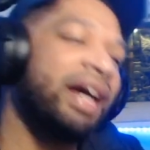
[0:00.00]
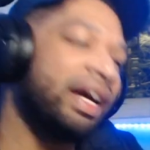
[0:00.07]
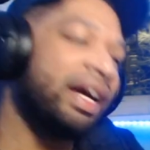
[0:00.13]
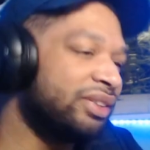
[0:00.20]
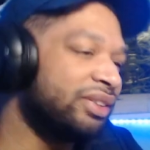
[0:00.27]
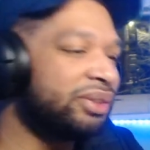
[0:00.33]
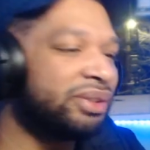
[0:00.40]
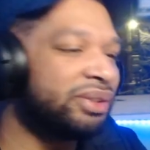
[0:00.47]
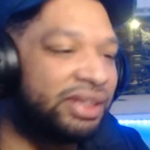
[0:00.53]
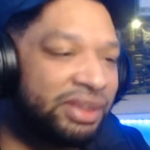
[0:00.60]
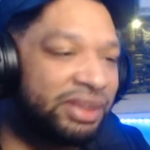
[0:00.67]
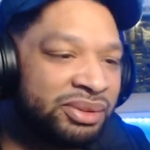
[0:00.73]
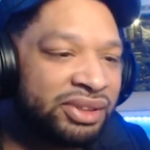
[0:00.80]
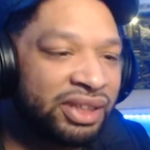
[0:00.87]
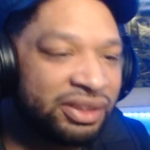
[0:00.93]
knew it
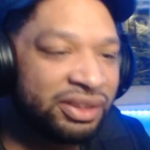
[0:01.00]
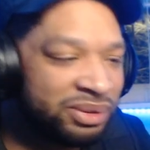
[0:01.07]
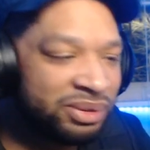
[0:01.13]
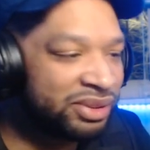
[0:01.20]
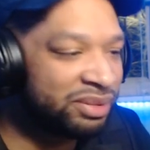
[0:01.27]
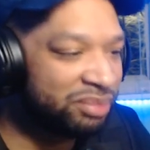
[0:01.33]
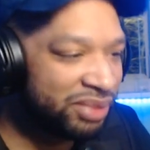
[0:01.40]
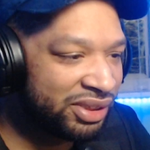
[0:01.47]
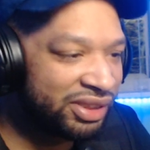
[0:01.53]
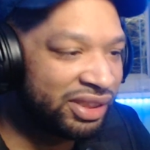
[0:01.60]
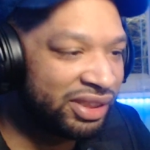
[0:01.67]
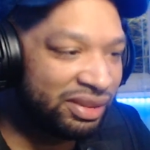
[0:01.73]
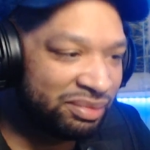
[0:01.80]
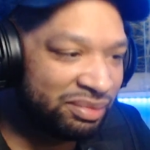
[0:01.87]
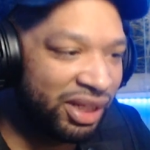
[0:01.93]
was gonna be
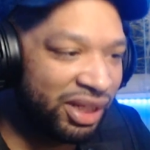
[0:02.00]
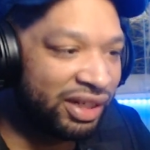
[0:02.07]
something. Alright.